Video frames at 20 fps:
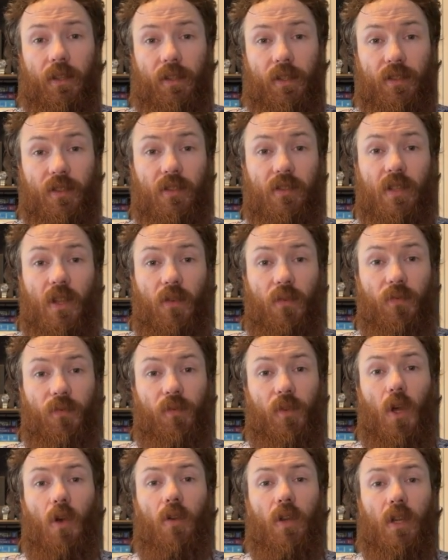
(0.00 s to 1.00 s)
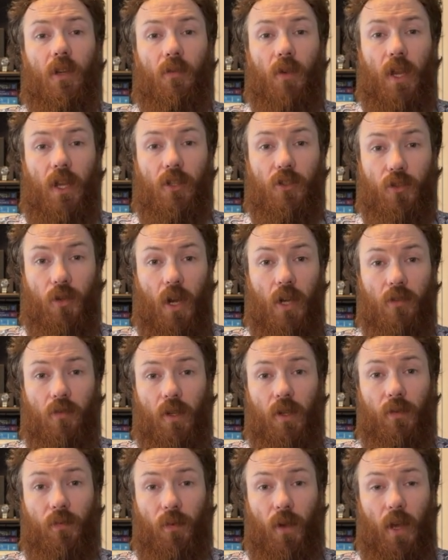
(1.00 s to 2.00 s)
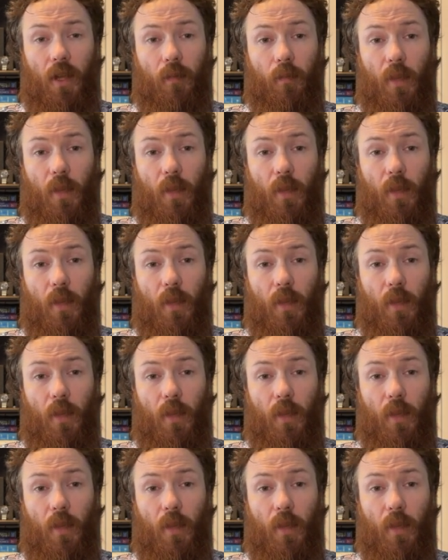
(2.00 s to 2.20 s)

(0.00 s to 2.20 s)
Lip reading: This is a floating rate treasury fund.